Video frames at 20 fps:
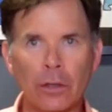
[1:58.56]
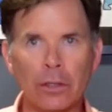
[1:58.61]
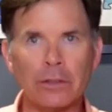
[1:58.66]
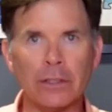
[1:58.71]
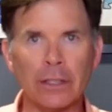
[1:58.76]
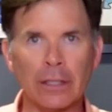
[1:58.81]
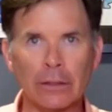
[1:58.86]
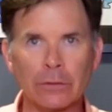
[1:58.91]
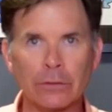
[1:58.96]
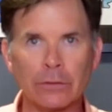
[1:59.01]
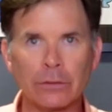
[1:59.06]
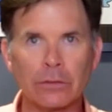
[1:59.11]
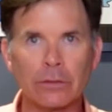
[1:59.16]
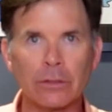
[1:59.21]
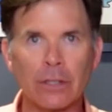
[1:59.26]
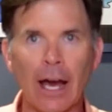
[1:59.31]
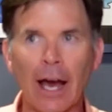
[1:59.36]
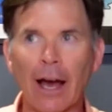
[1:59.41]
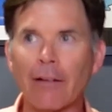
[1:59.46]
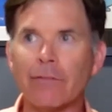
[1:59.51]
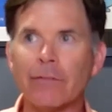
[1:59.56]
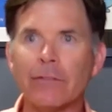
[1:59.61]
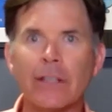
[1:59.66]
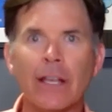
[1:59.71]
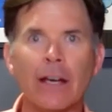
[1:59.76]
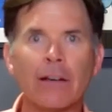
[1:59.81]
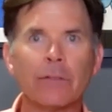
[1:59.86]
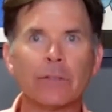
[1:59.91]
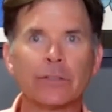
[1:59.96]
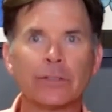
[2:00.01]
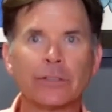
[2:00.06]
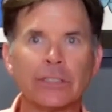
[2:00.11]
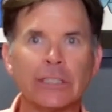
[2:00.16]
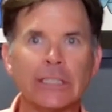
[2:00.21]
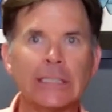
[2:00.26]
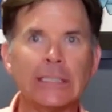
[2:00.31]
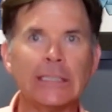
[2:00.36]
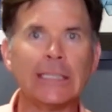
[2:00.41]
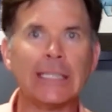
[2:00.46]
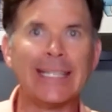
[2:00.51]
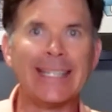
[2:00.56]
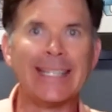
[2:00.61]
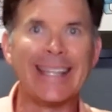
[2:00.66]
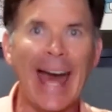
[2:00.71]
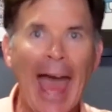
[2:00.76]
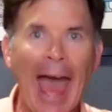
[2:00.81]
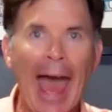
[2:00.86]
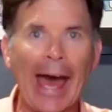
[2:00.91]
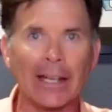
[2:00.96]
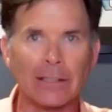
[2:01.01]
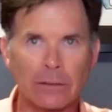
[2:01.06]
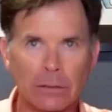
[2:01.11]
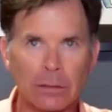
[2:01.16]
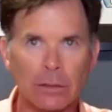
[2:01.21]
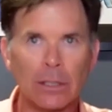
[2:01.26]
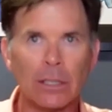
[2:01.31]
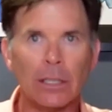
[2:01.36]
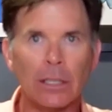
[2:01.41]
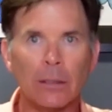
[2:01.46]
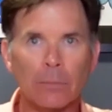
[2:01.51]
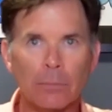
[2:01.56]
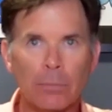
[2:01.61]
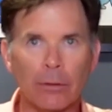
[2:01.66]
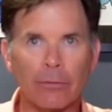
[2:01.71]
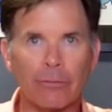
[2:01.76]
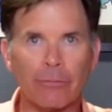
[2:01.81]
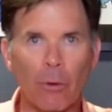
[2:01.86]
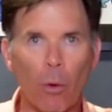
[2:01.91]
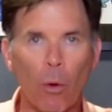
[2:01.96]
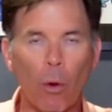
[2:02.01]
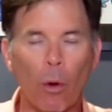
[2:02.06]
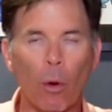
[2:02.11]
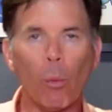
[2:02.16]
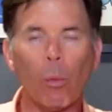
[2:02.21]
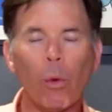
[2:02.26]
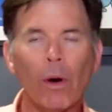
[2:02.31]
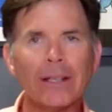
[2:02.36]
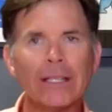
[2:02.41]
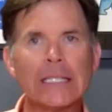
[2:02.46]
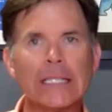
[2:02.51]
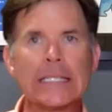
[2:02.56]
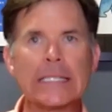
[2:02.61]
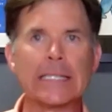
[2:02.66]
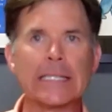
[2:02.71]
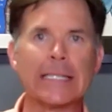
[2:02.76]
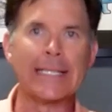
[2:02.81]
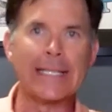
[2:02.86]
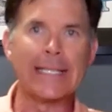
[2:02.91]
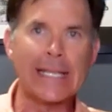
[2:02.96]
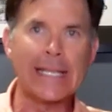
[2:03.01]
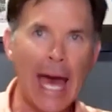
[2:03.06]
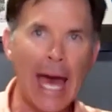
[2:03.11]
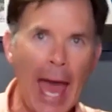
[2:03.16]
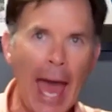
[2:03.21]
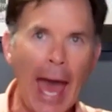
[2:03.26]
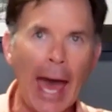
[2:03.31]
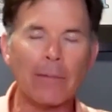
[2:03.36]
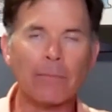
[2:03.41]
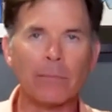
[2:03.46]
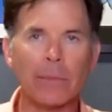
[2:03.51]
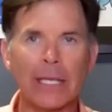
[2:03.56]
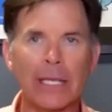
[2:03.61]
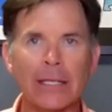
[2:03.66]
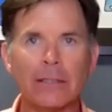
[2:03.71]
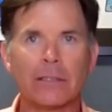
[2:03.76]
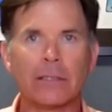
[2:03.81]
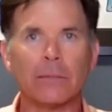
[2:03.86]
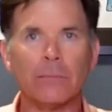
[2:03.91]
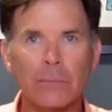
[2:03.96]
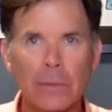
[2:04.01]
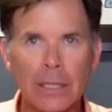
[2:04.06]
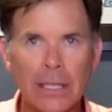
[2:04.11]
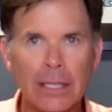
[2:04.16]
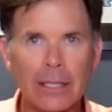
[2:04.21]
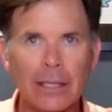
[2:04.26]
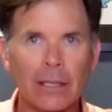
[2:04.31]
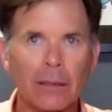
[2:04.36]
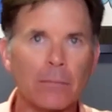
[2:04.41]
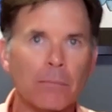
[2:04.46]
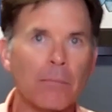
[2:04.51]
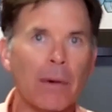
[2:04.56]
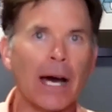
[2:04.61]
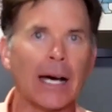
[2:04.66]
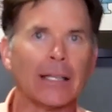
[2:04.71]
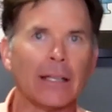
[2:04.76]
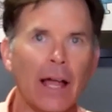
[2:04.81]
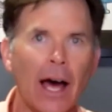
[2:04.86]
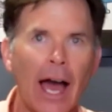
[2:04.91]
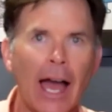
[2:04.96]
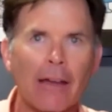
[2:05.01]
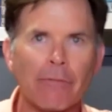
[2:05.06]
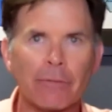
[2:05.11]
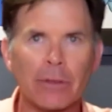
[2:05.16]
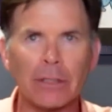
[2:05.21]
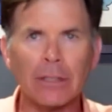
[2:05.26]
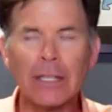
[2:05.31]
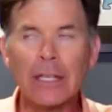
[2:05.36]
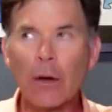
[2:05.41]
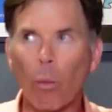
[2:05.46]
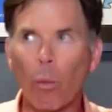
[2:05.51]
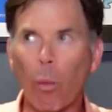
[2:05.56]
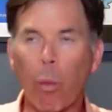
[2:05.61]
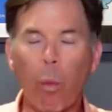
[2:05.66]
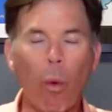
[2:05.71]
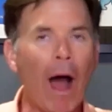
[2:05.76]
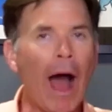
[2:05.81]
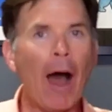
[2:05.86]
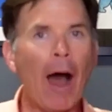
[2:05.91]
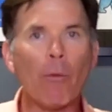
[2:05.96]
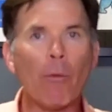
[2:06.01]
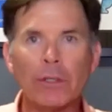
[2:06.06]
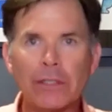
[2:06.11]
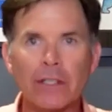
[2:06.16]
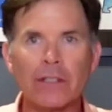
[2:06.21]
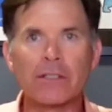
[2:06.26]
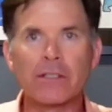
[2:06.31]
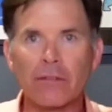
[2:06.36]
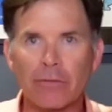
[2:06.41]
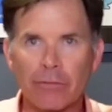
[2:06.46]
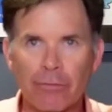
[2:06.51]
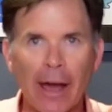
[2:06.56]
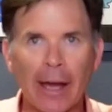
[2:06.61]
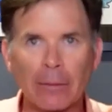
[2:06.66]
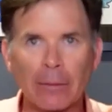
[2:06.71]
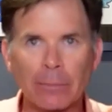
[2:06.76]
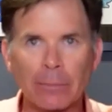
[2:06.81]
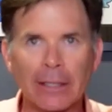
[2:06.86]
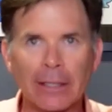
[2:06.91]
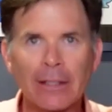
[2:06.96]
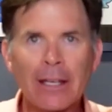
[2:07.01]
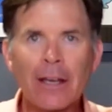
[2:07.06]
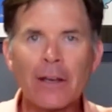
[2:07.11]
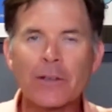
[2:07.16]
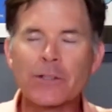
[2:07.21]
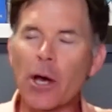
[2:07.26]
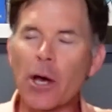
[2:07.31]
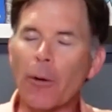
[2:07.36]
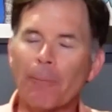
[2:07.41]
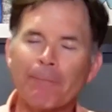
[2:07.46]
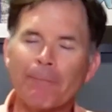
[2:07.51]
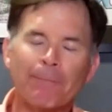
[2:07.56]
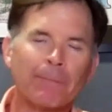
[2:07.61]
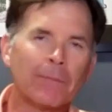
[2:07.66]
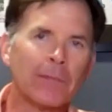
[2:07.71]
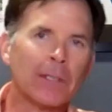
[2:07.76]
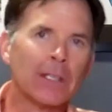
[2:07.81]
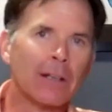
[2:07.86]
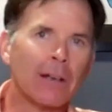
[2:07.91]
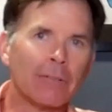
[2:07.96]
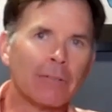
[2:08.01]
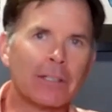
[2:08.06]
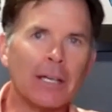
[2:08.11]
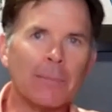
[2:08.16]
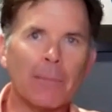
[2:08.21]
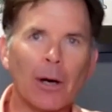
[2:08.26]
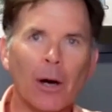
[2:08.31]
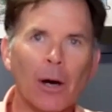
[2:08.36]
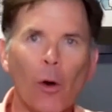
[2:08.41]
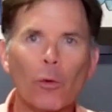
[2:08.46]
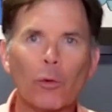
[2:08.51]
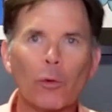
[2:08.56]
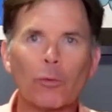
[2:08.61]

goodness, I've never seen that before. What does that mean to me in my life? And why would this affect me?" So get my old